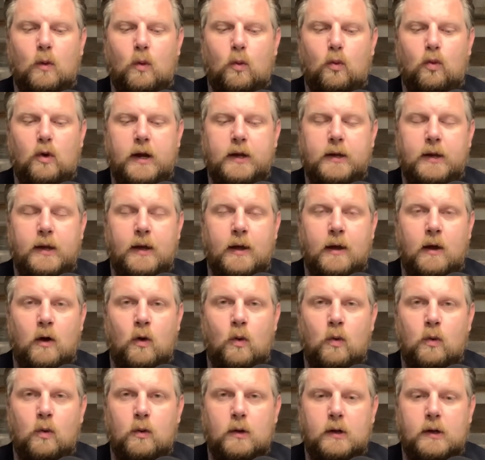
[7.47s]
Right
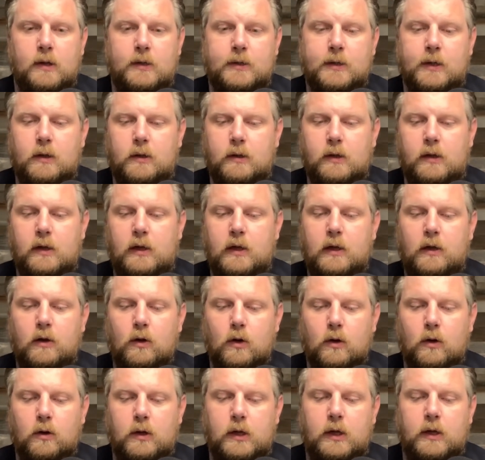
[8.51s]
now,
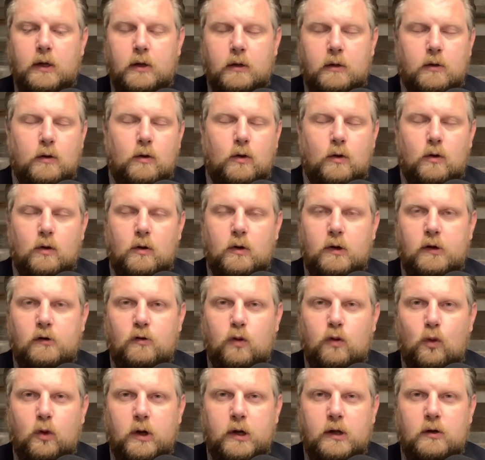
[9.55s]
here in early
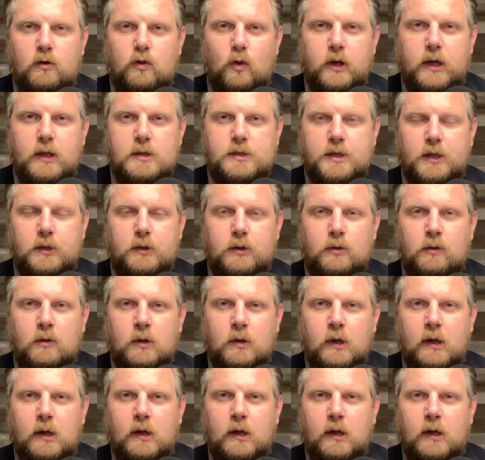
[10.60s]
2022,